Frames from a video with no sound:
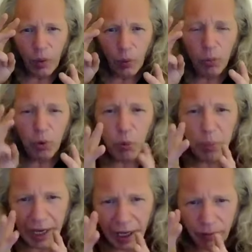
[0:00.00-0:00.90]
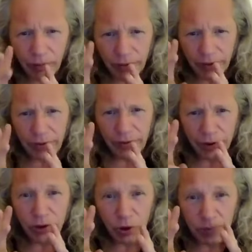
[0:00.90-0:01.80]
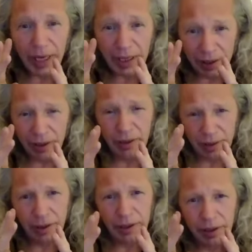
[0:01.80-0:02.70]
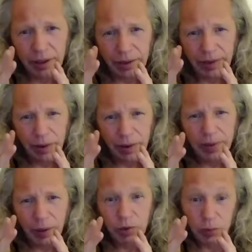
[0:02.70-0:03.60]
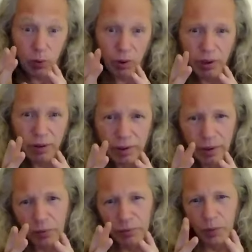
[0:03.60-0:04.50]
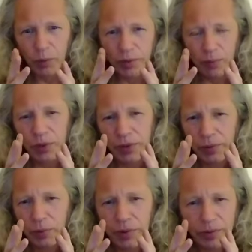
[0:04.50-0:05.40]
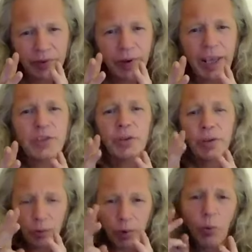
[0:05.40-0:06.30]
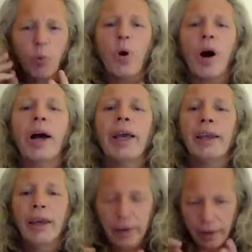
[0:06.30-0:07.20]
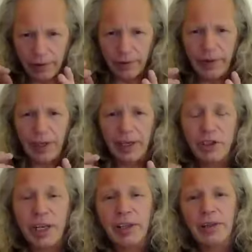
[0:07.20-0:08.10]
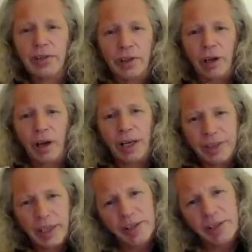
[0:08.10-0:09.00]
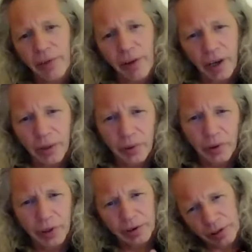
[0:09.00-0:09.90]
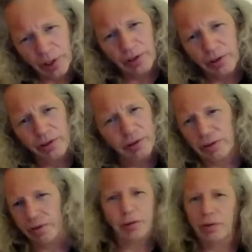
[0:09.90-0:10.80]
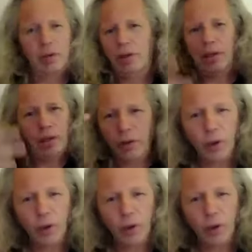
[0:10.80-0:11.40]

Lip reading: were more powerful than the two men. That was what, with reflection. But why their genders are identifiable in such an